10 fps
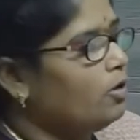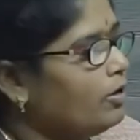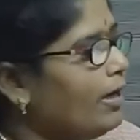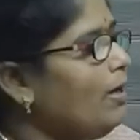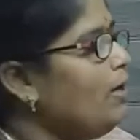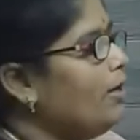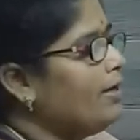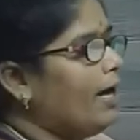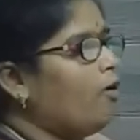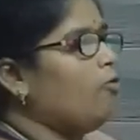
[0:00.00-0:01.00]
Okay,
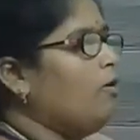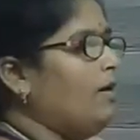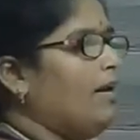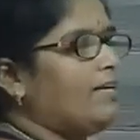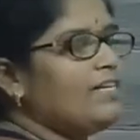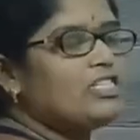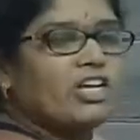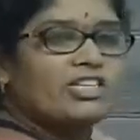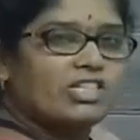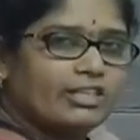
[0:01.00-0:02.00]
now let us
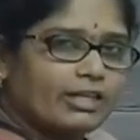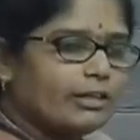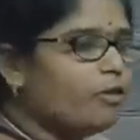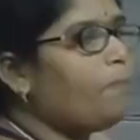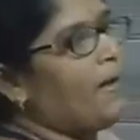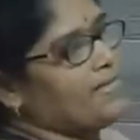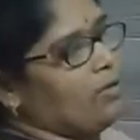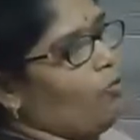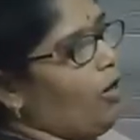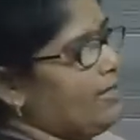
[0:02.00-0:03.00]
change it into
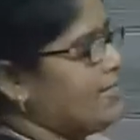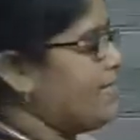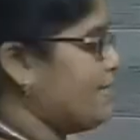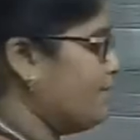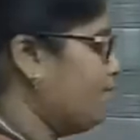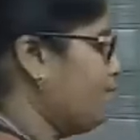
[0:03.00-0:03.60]
passive voice.